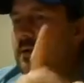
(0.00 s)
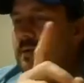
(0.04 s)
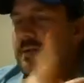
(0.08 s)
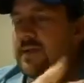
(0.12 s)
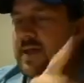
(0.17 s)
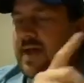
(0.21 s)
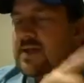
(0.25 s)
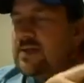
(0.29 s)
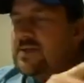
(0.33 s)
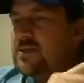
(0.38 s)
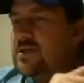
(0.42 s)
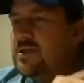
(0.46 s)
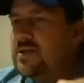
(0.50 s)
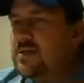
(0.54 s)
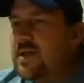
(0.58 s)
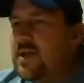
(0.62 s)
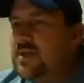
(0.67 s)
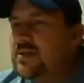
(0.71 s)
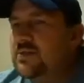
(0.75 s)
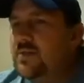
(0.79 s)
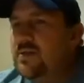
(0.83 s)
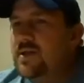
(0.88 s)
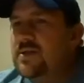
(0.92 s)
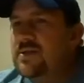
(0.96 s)
That's
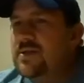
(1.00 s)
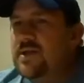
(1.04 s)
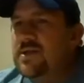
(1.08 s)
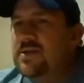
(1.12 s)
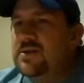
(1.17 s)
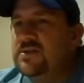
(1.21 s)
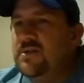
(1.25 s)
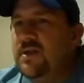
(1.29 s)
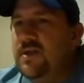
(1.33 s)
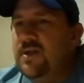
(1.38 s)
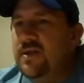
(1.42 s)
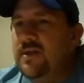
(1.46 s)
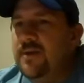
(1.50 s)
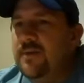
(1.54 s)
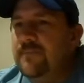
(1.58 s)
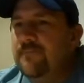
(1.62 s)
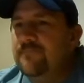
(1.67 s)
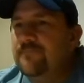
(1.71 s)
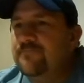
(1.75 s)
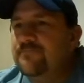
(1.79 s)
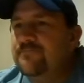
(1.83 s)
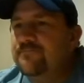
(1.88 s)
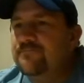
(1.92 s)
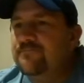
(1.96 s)
what it tastes like.
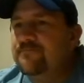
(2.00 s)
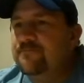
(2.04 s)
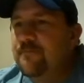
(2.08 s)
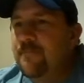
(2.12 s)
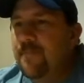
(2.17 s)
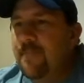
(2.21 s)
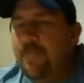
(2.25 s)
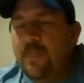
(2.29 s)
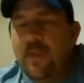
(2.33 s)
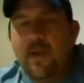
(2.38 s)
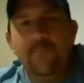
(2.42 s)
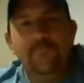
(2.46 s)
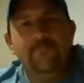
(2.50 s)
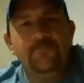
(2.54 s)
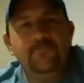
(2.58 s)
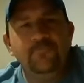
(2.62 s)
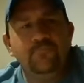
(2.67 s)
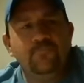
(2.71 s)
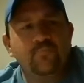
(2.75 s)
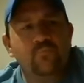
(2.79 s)
Yep.